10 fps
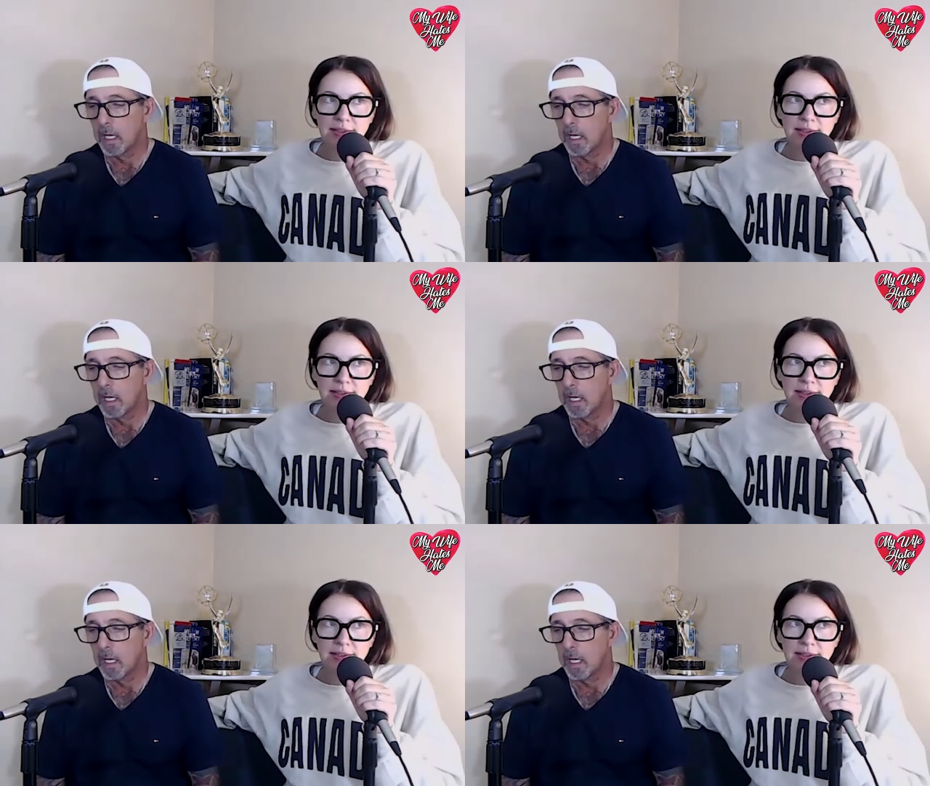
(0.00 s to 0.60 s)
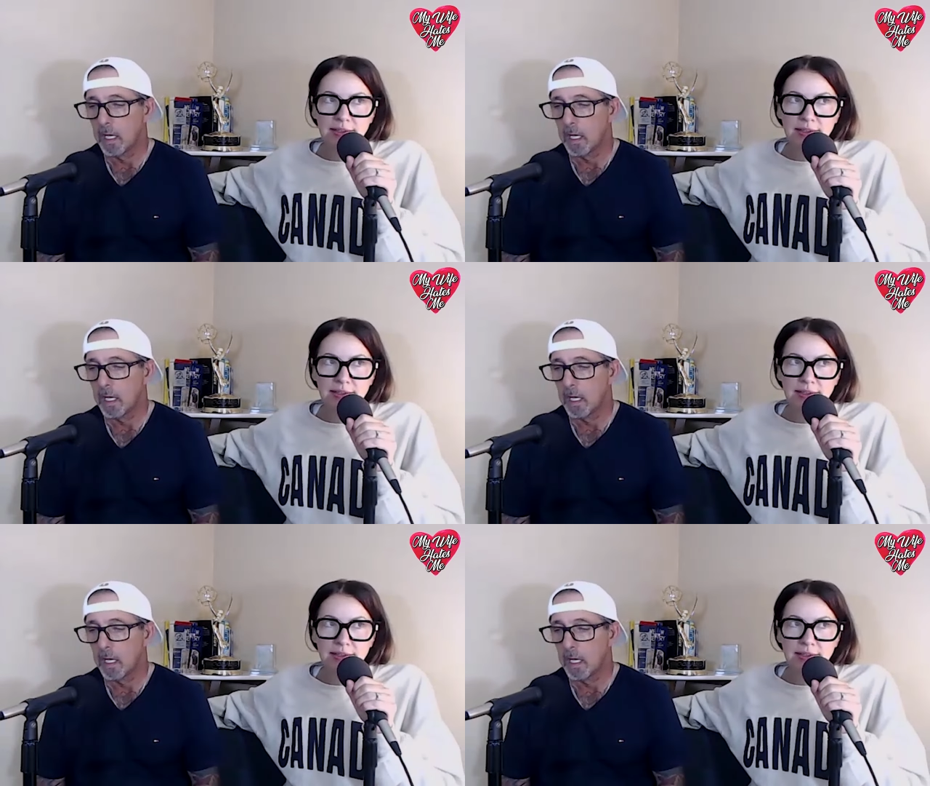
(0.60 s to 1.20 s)

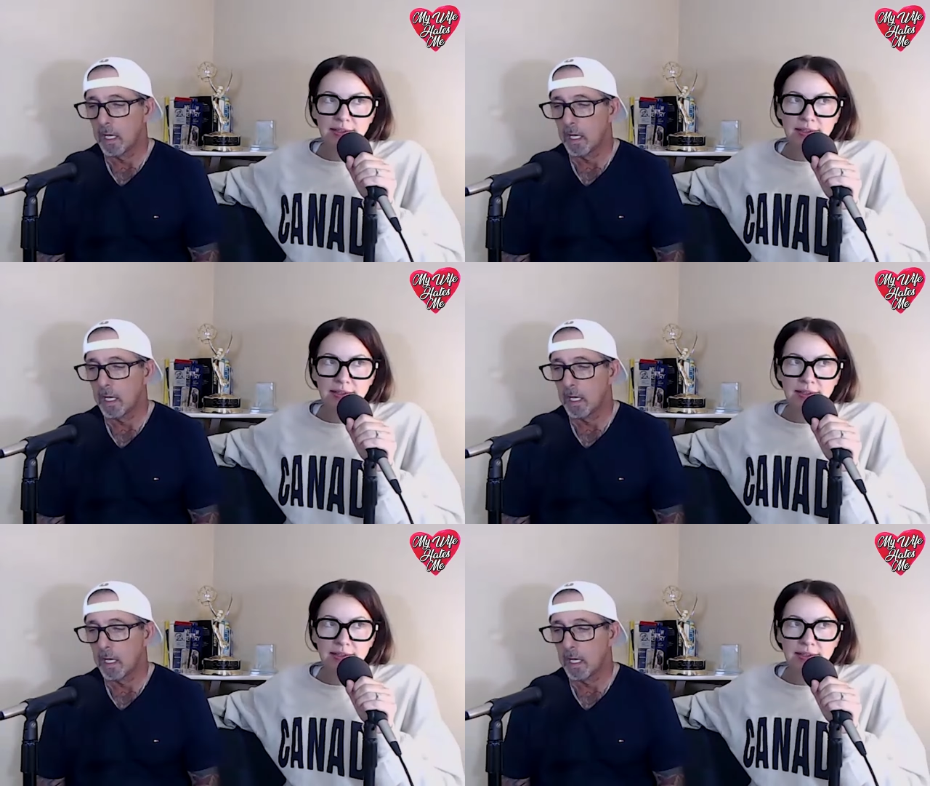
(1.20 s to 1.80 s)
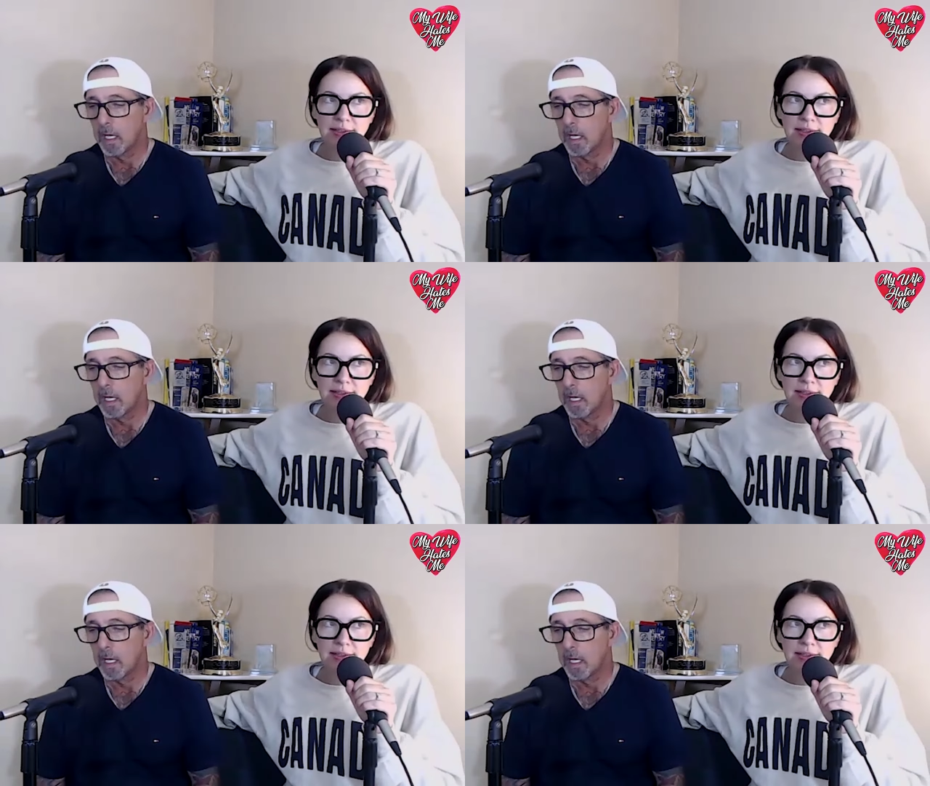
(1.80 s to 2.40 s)

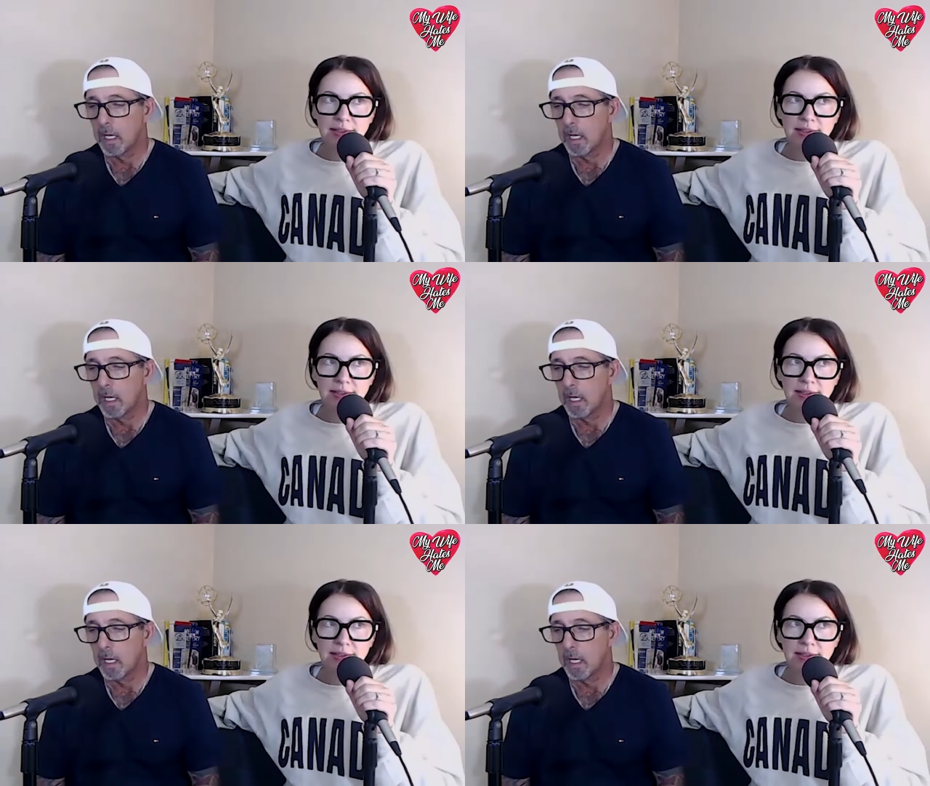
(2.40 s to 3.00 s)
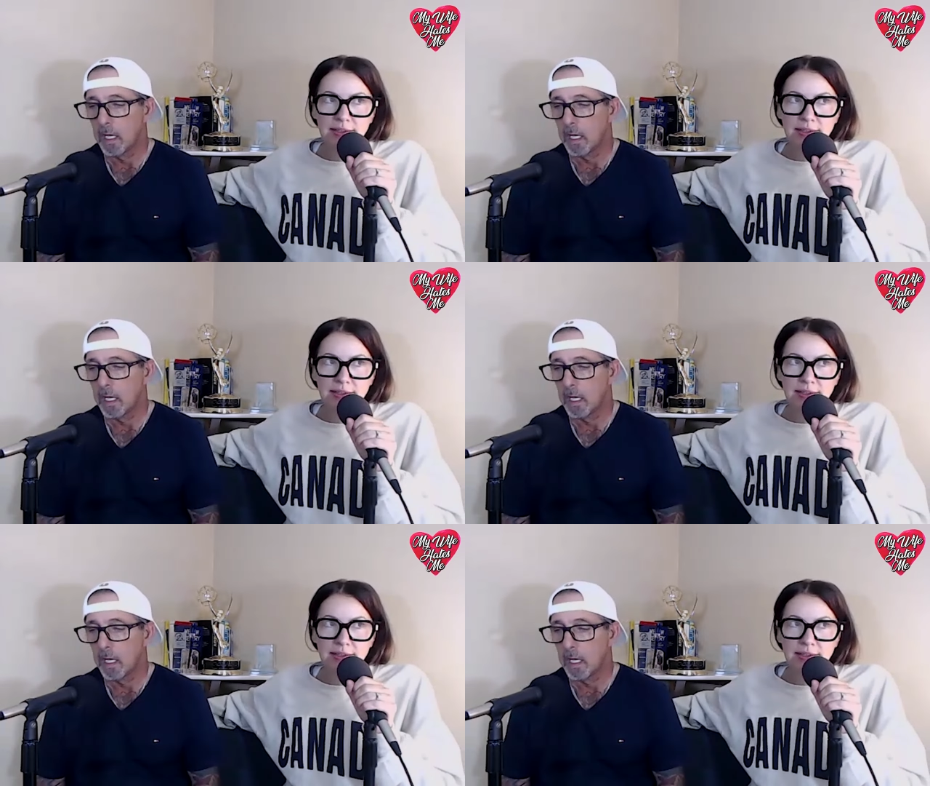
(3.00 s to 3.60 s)

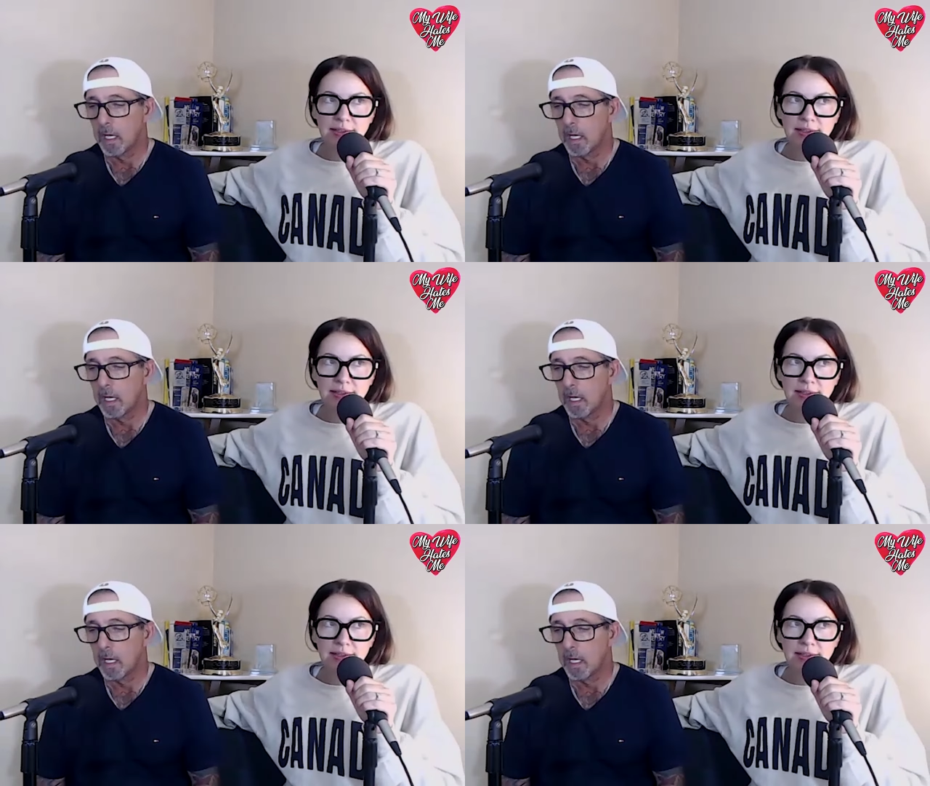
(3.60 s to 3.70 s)
Nothing is said.